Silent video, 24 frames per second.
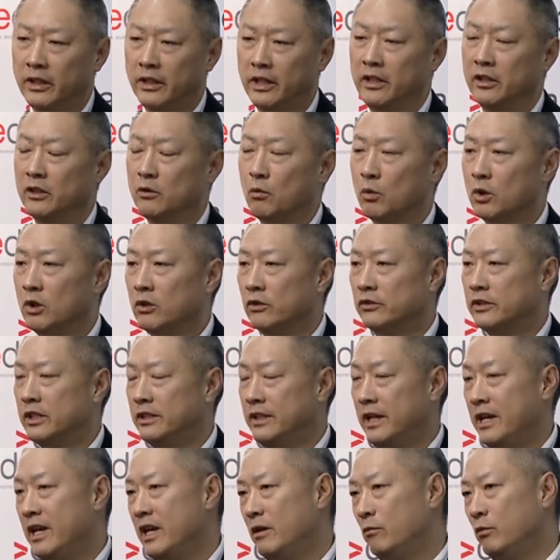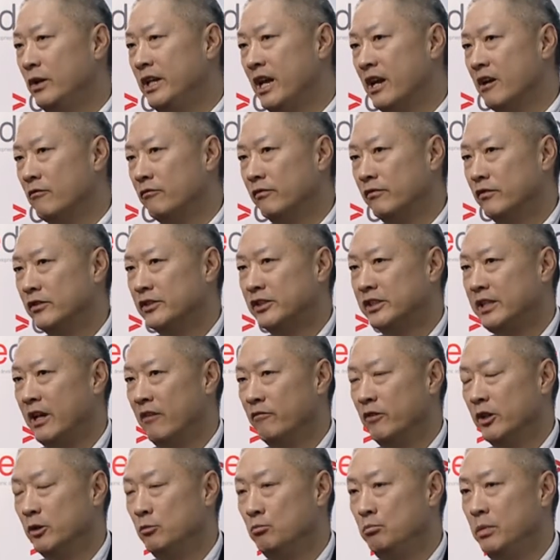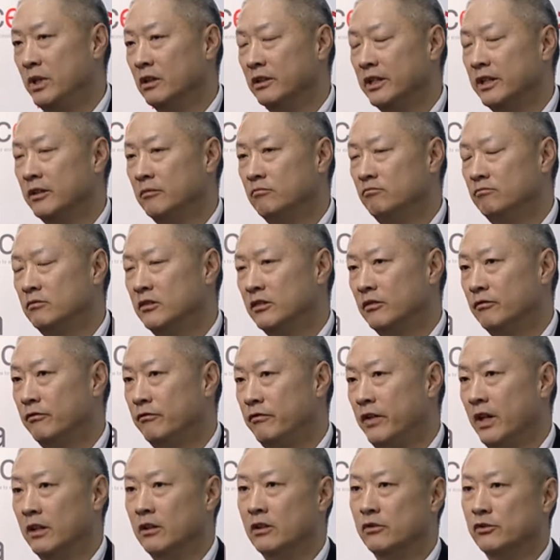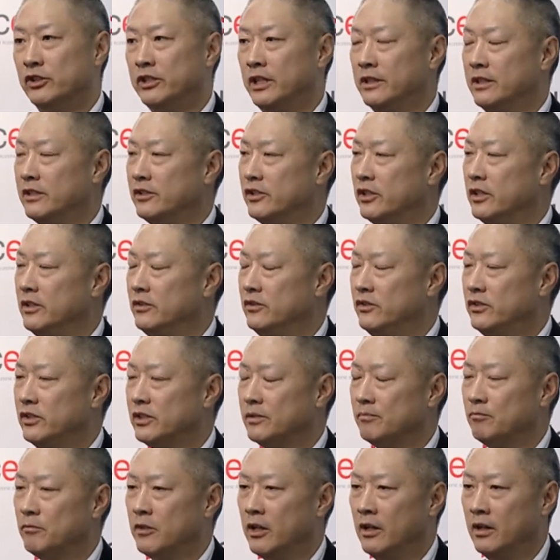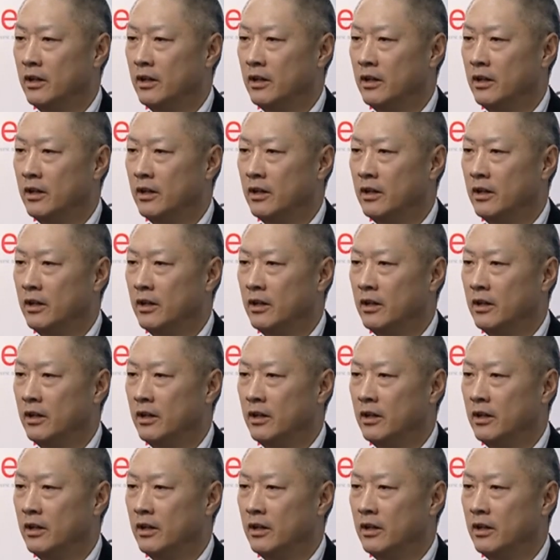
In the world today, we have 7 billion fellow citizens.